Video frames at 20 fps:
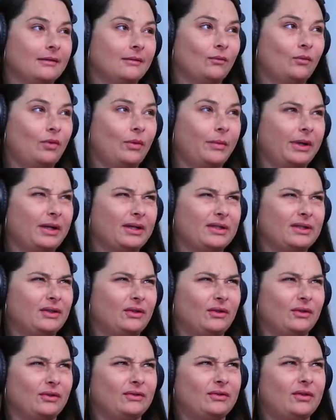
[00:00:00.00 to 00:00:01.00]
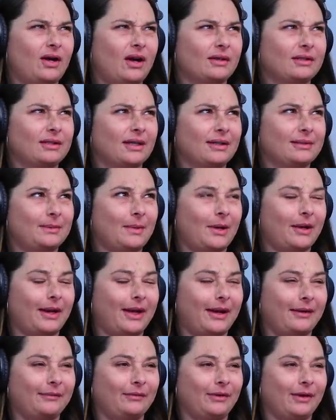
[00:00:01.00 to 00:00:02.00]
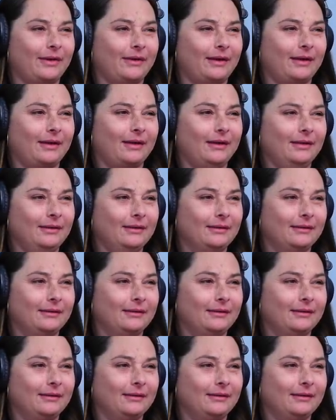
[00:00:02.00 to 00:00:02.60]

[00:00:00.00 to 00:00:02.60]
Well, because you don't talk to us about everything.